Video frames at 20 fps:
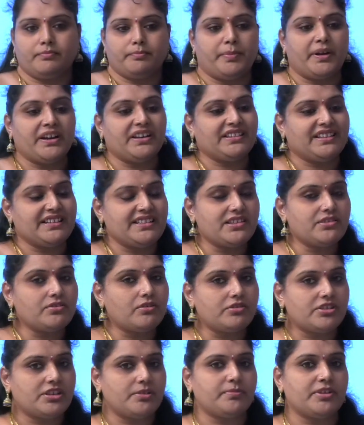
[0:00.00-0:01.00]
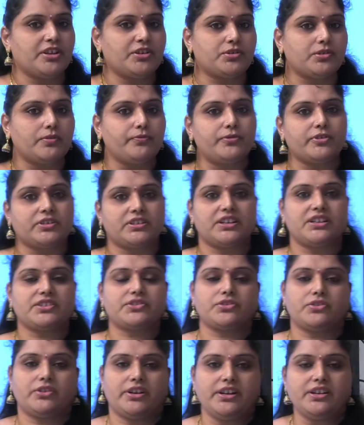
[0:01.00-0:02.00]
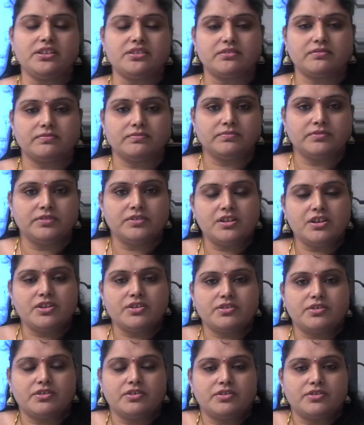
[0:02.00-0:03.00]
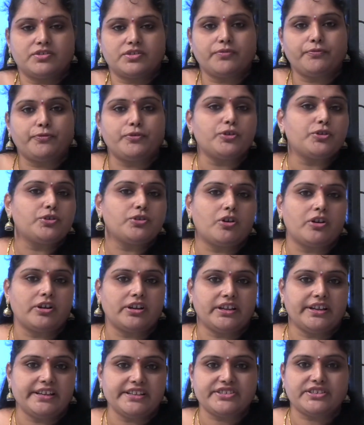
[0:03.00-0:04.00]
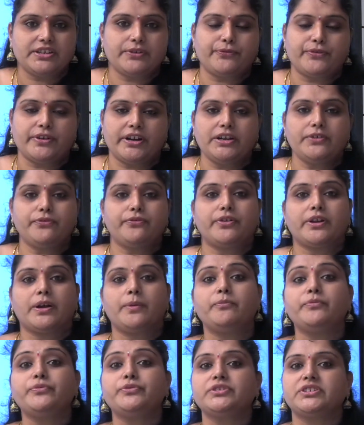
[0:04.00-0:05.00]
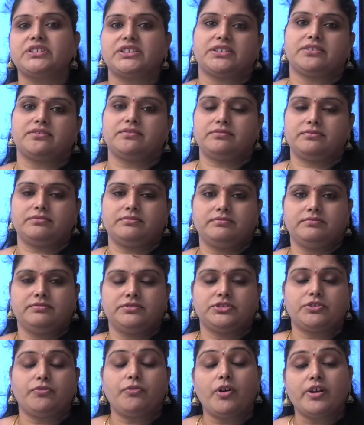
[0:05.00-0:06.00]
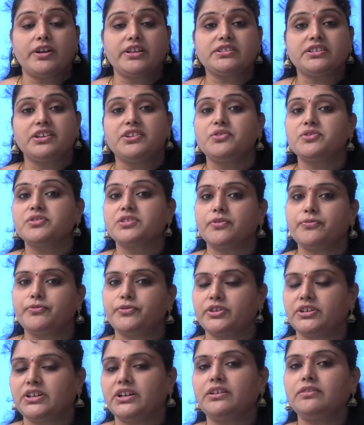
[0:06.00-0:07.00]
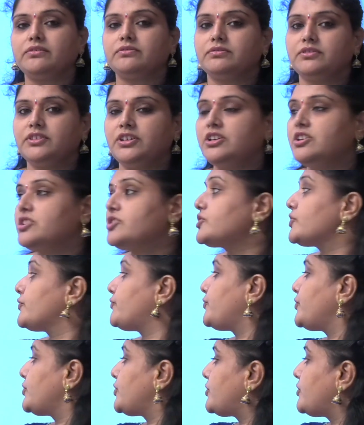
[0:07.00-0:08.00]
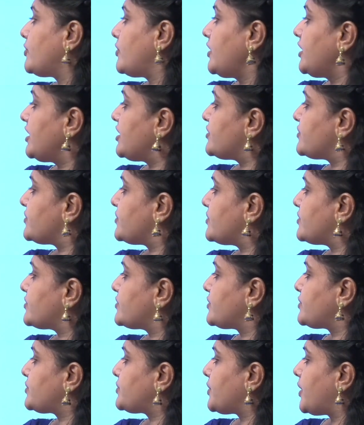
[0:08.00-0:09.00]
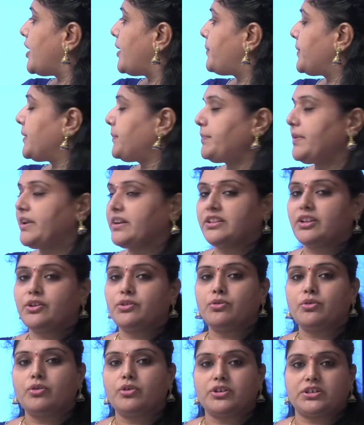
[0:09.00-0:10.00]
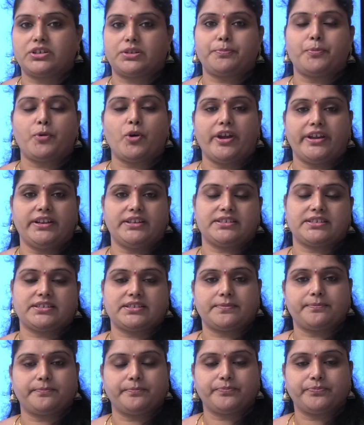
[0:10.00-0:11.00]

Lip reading: but this is not similar to footer, students. So footnote is different from footer. So what is the use of footer? So footnote is used to prepare the note points.